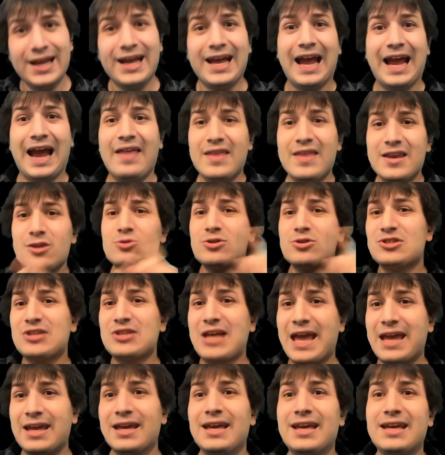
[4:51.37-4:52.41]
and then you just
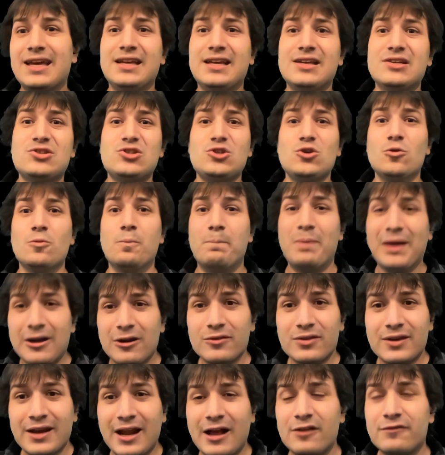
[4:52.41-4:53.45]
say, is u bigger
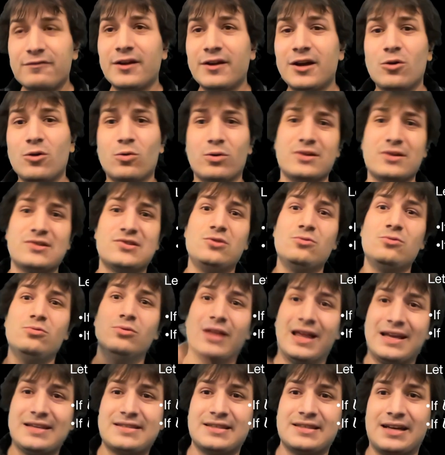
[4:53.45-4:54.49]
than alpha or is u
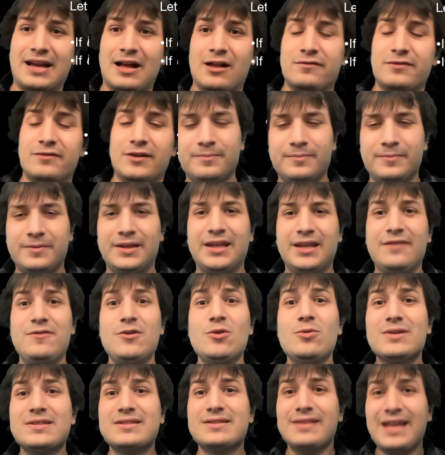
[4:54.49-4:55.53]
less than alpha? If u
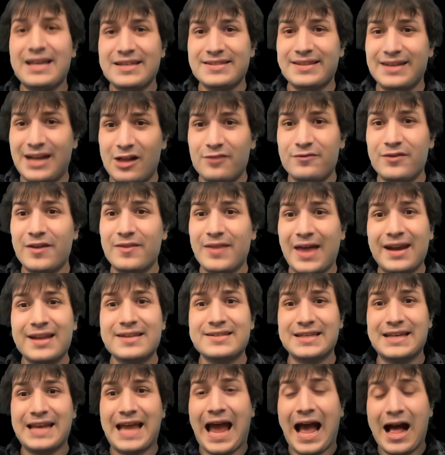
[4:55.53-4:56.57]
is less than alpha, that is
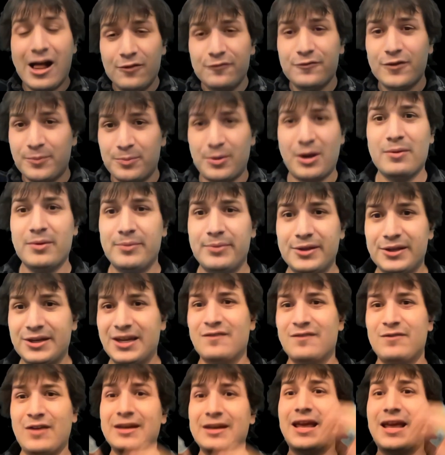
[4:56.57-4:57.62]
an alpha probability
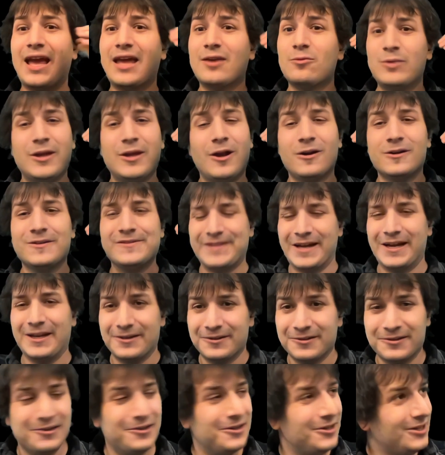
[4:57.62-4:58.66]
event, and we are done.
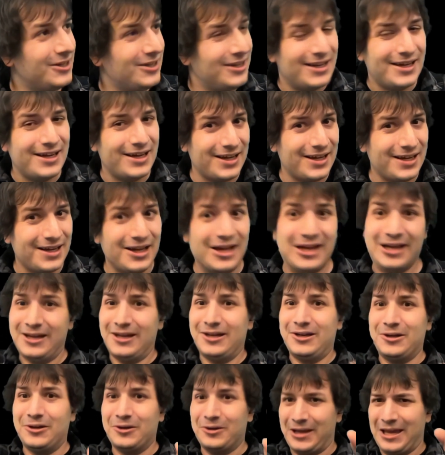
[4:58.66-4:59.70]

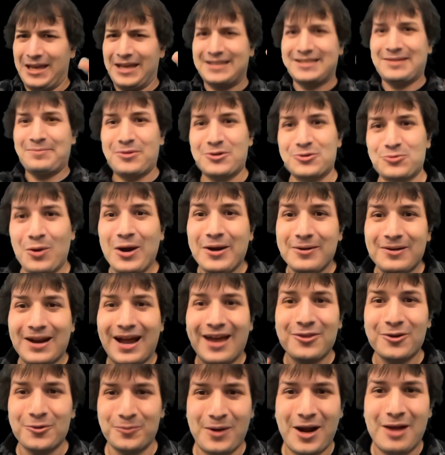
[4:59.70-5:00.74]
okay? Except there's one
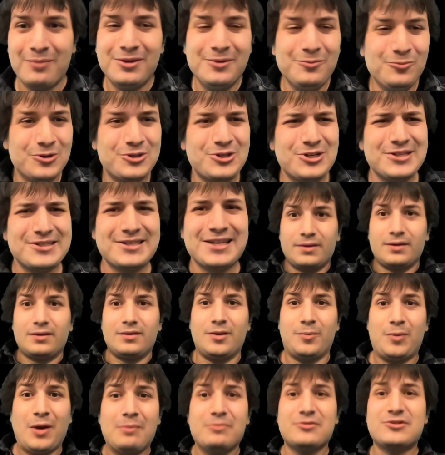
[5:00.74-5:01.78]
other problem, which is the
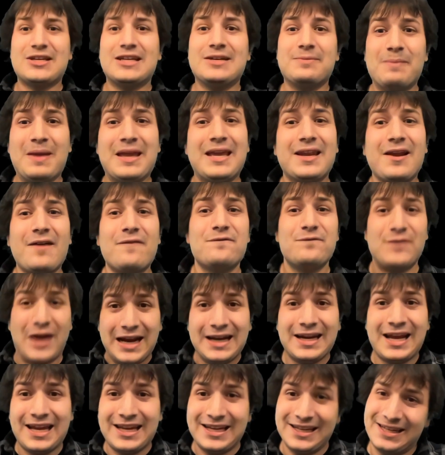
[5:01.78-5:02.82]
problem said make it a
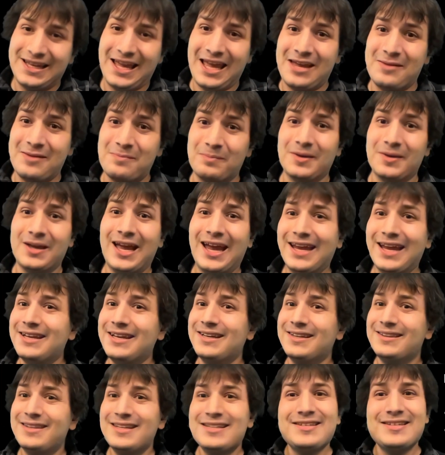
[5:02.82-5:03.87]
finite game. And
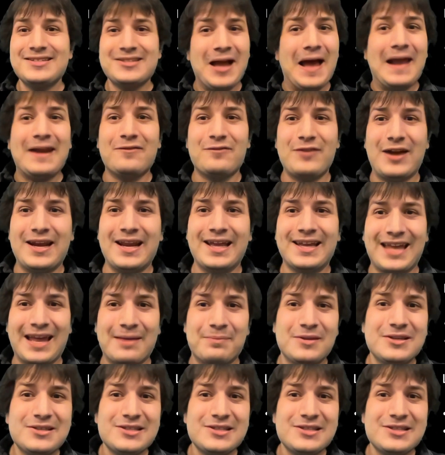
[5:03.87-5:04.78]
this is not a finite game. This